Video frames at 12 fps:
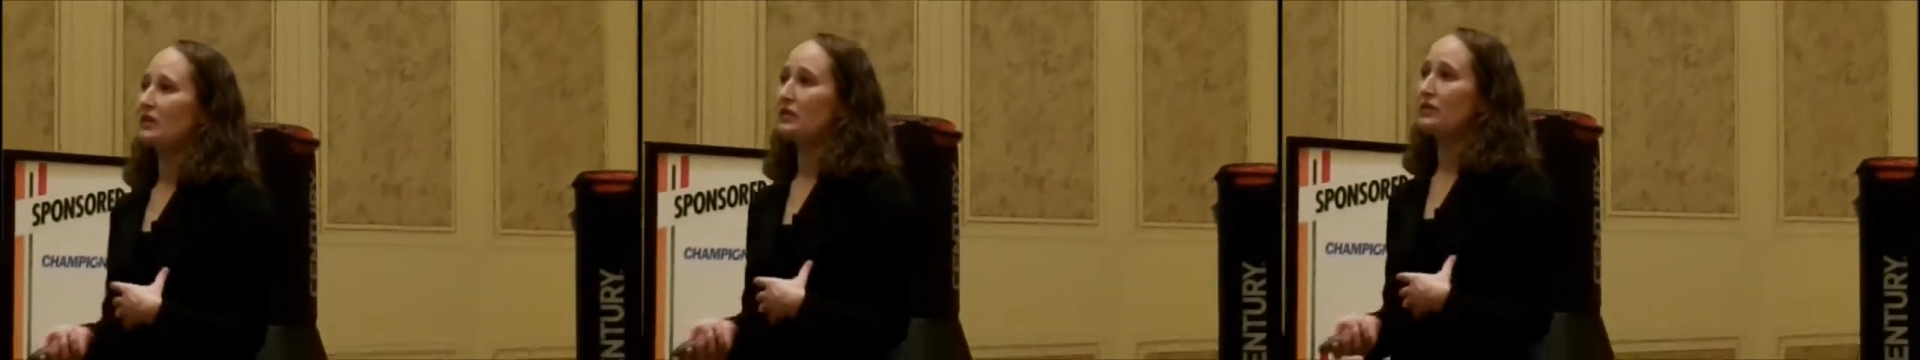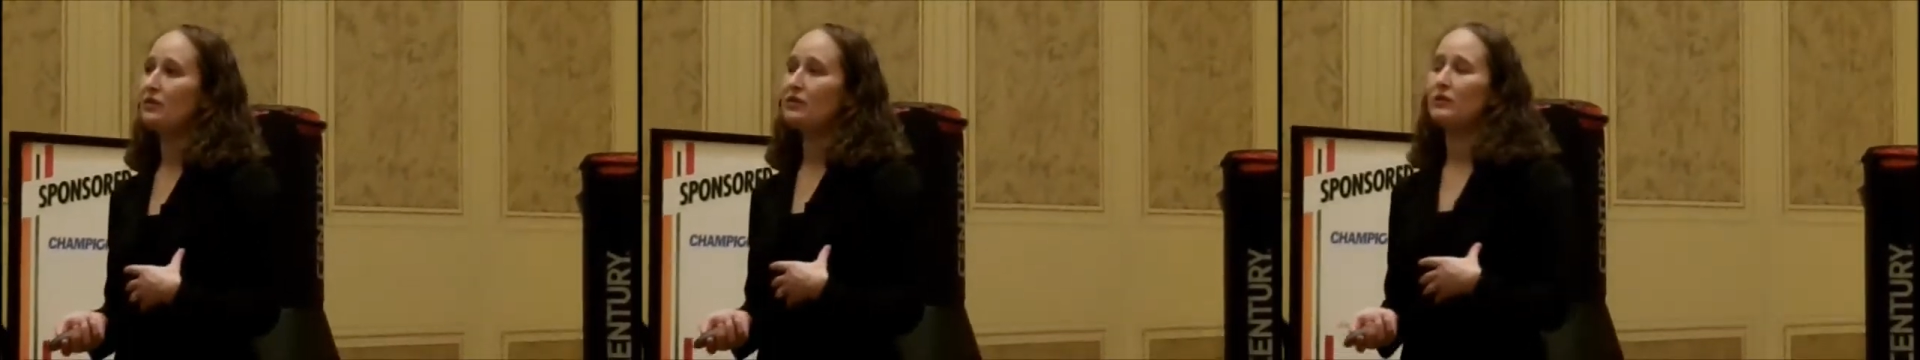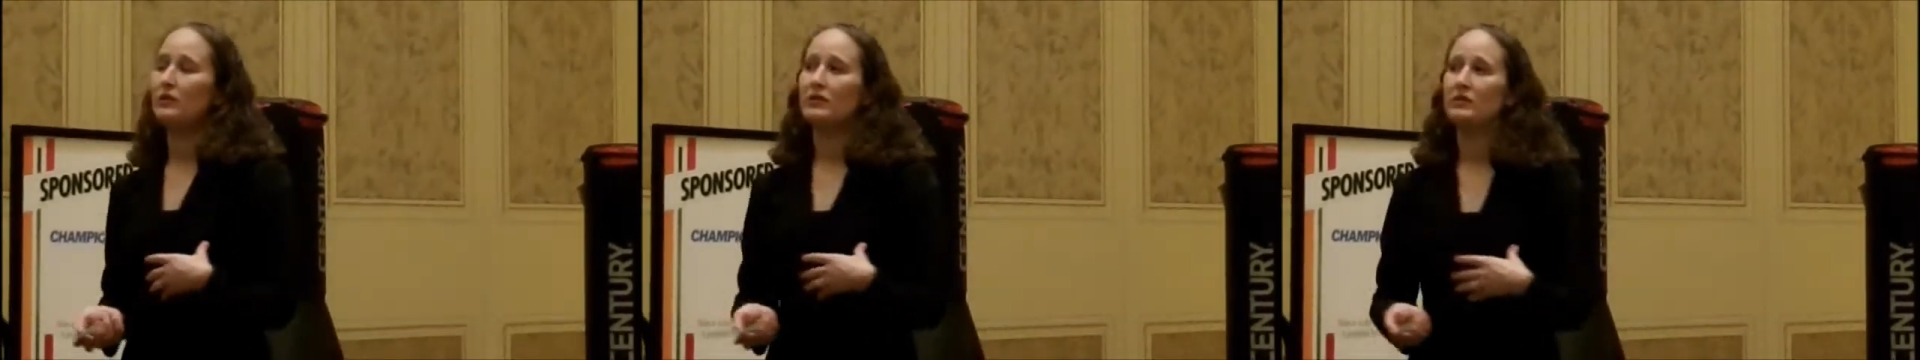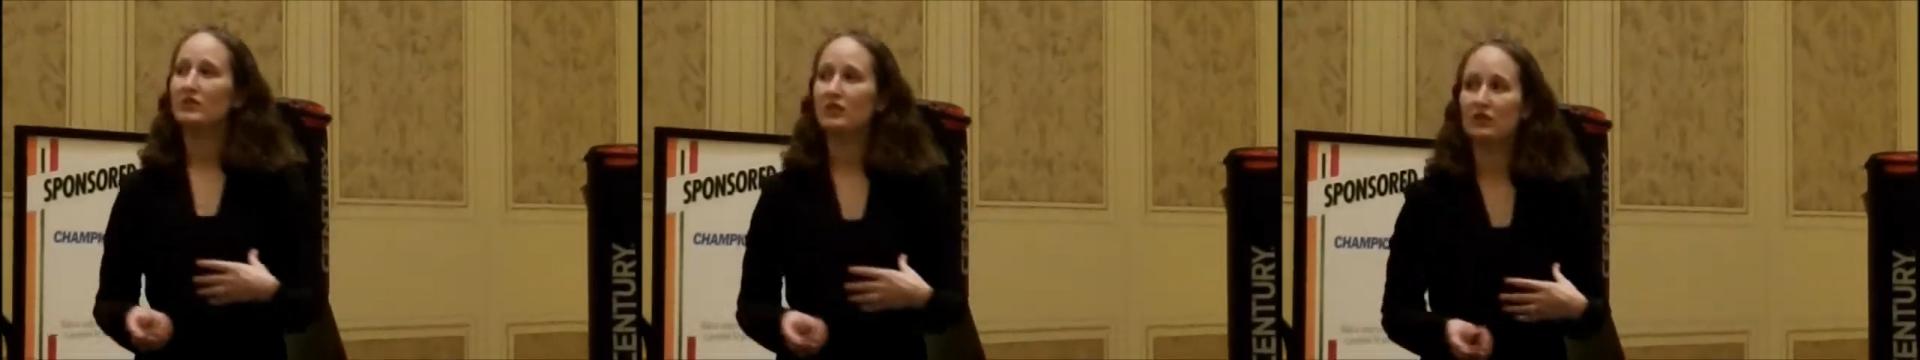
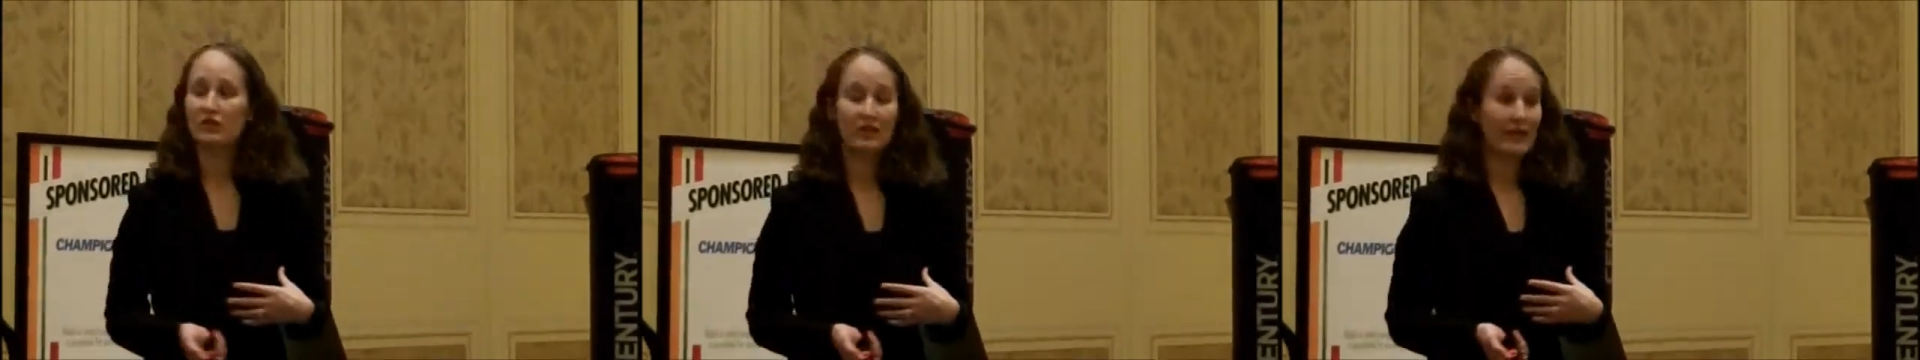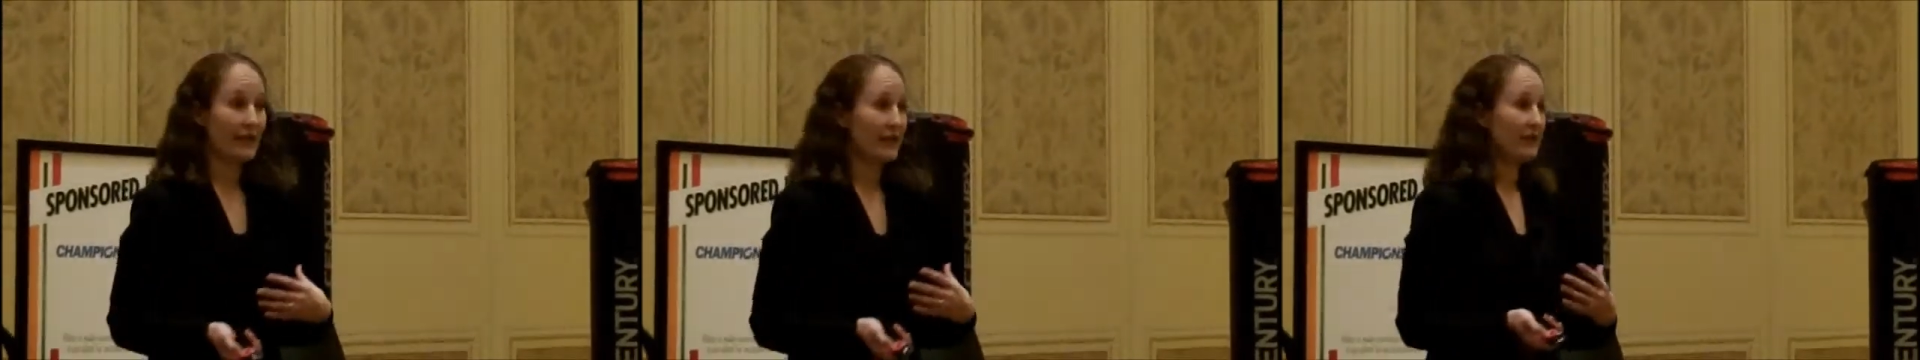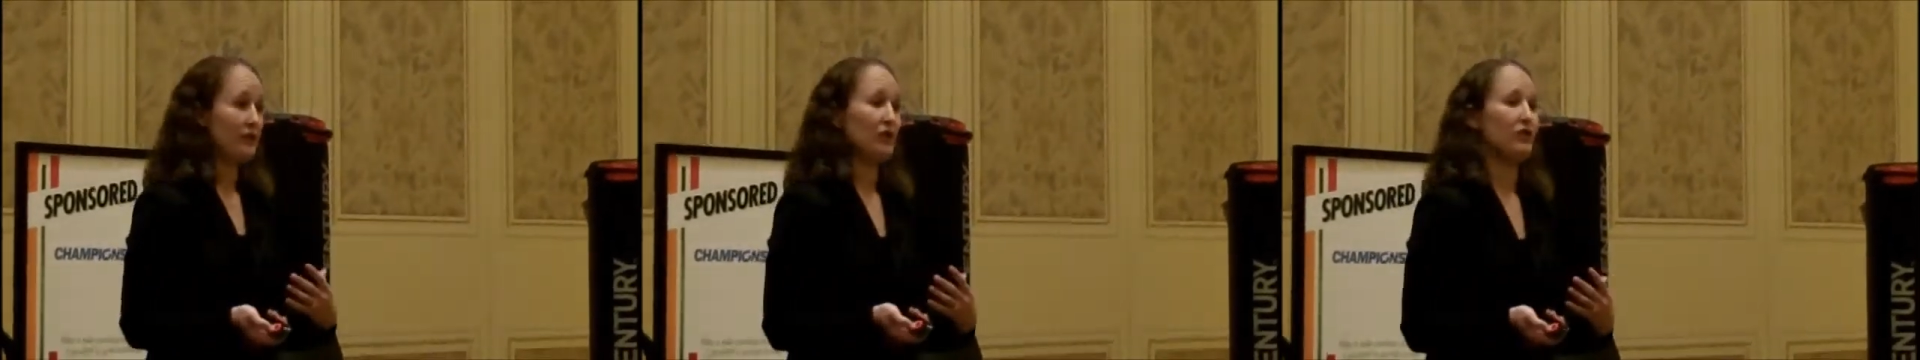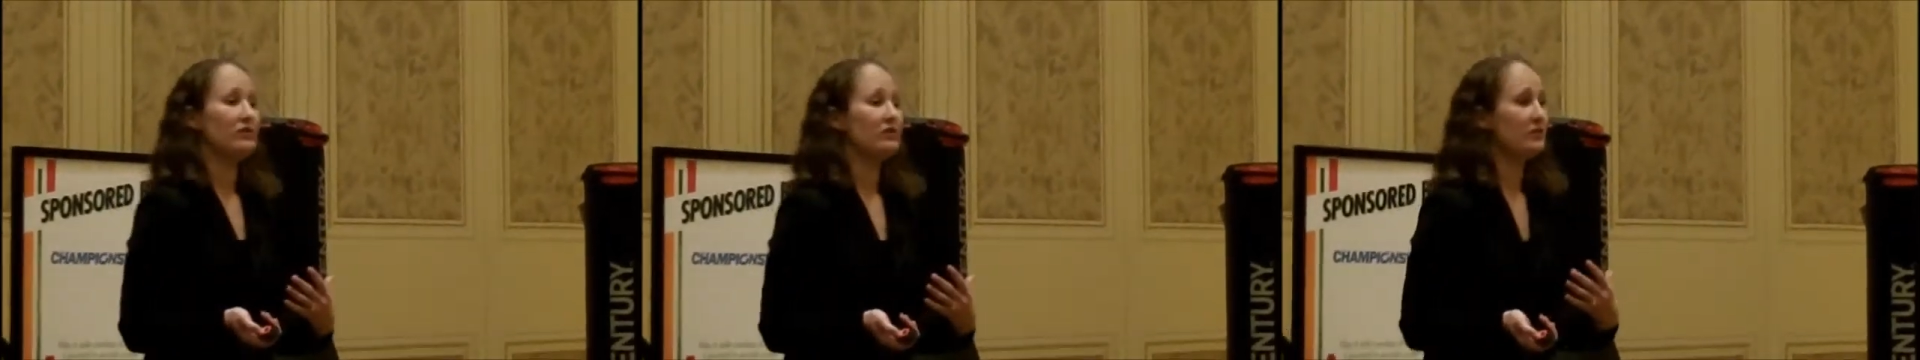include children and
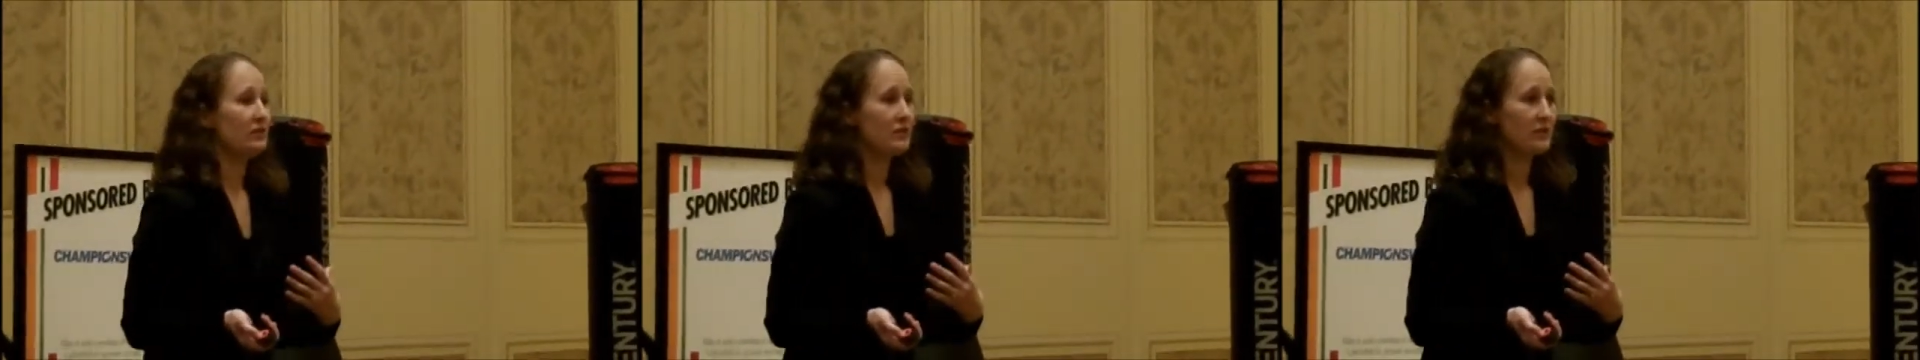adults.